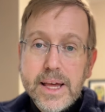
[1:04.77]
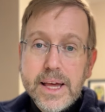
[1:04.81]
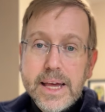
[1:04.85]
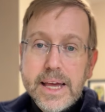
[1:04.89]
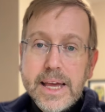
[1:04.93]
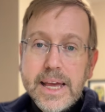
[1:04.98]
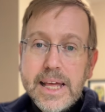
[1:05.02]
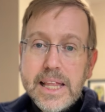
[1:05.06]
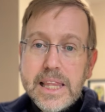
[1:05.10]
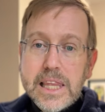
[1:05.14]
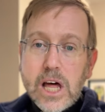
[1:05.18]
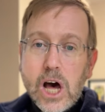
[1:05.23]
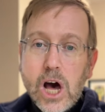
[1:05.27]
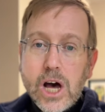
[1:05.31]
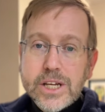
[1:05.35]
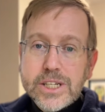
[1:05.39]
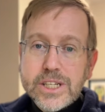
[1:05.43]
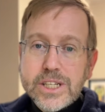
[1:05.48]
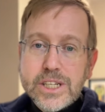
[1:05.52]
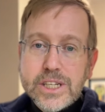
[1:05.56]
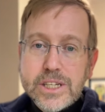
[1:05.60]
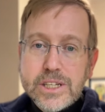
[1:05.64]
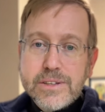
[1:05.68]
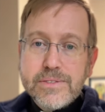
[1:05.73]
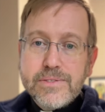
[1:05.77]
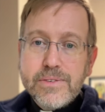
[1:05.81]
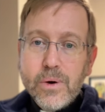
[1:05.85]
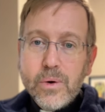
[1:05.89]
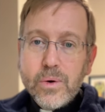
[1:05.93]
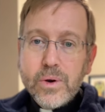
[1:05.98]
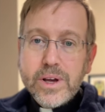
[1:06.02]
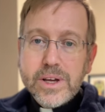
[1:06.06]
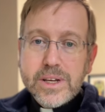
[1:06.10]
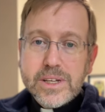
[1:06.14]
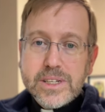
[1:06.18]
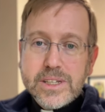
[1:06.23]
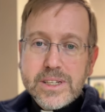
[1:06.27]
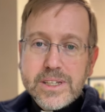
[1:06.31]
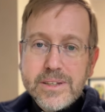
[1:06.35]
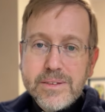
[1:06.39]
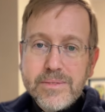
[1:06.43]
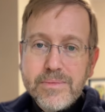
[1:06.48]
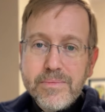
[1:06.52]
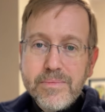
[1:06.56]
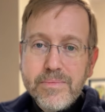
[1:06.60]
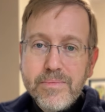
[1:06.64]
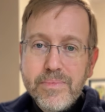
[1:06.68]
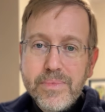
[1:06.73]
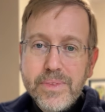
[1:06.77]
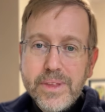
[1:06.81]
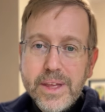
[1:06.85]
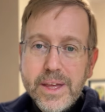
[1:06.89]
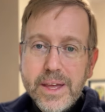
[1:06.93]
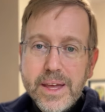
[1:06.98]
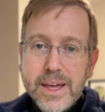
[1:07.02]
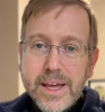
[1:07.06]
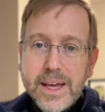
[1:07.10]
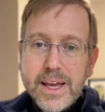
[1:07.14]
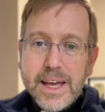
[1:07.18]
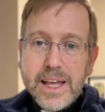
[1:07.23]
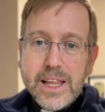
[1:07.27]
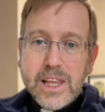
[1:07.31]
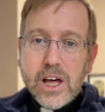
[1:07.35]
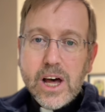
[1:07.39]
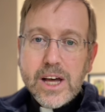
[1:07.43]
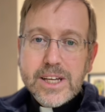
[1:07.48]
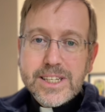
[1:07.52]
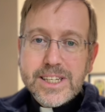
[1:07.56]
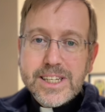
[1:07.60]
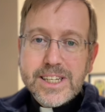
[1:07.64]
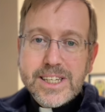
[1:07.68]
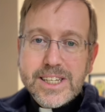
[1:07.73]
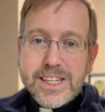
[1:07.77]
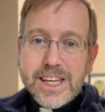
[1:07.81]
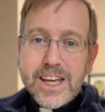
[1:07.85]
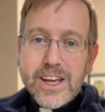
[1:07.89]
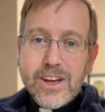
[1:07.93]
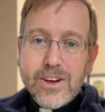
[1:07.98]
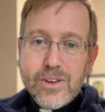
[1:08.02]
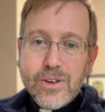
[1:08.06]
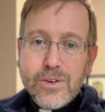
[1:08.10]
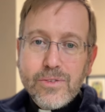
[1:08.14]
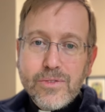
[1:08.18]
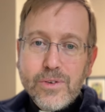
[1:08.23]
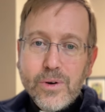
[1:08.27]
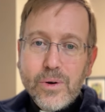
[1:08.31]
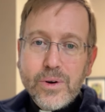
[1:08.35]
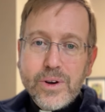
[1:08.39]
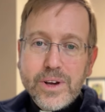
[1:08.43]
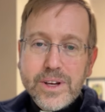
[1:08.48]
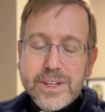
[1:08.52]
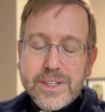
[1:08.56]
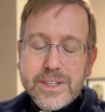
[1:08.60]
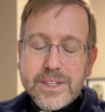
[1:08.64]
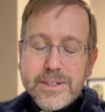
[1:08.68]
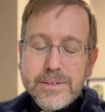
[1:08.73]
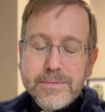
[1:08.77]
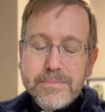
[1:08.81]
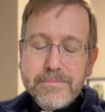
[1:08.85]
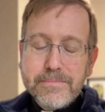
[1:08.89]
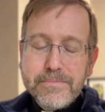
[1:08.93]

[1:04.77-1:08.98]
He lost his focus. He lost his singular focus.